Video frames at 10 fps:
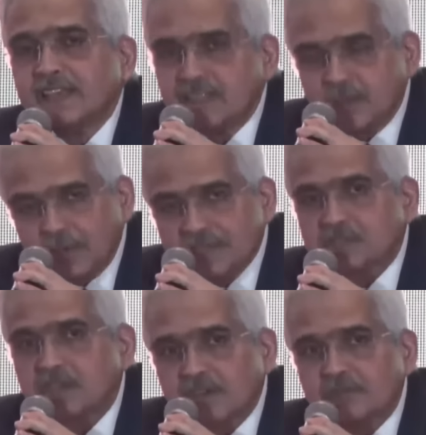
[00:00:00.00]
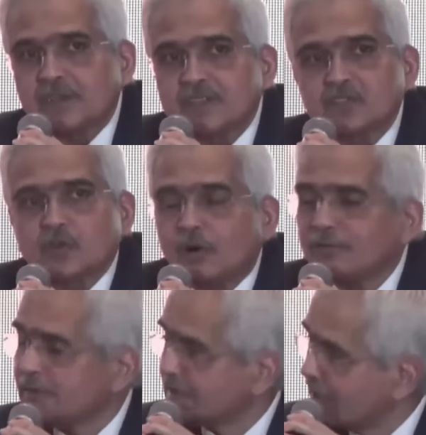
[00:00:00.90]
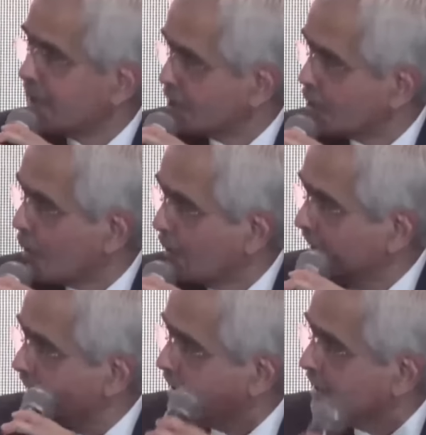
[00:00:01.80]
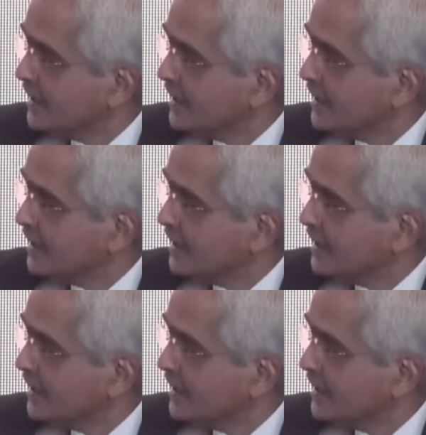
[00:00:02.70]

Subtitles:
in the best interest of the economy.